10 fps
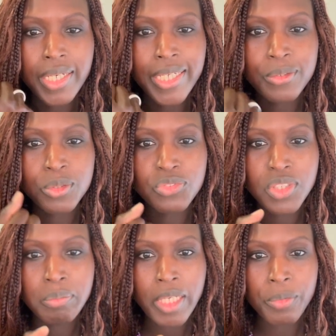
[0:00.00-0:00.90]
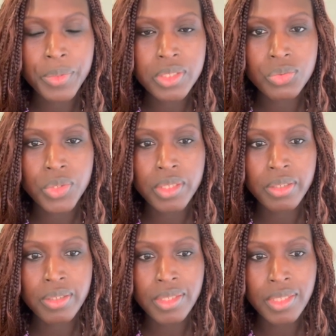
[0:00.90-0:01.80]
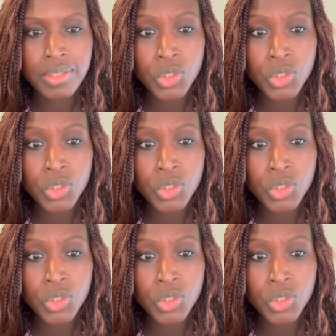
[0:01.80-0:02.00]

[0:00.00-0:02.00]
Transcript: I could feel my wrists were